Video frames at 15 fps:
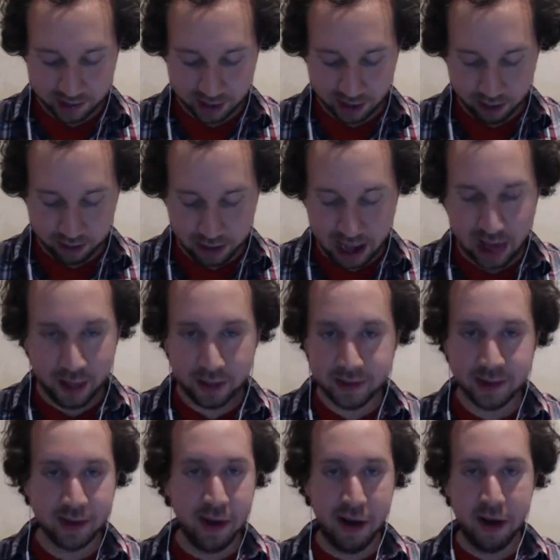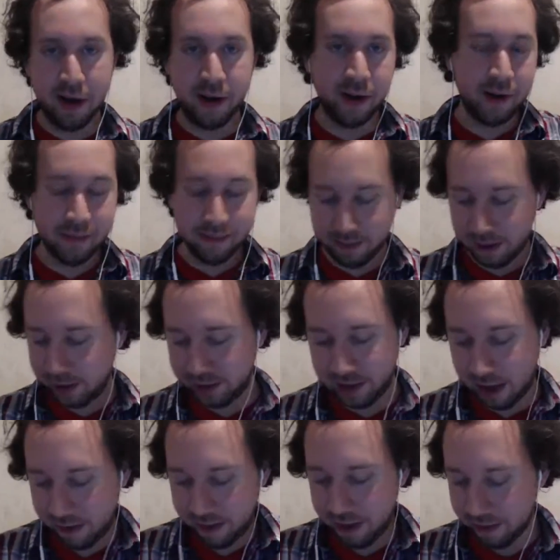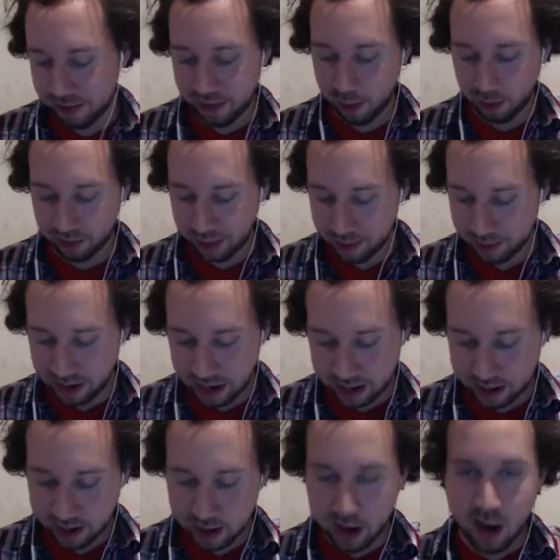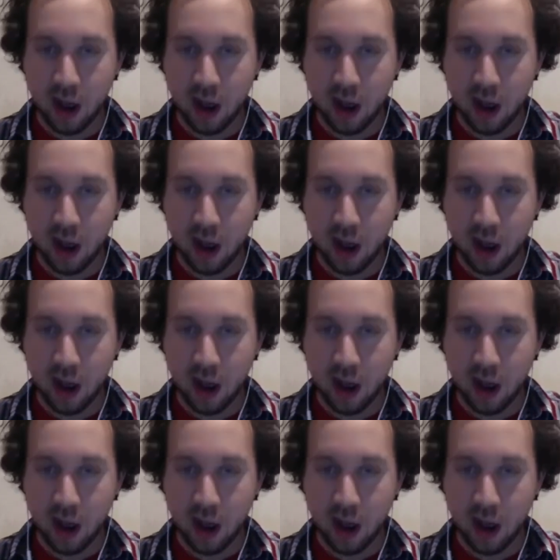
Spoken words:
So Alex and Connor, I just had that they were eliminated.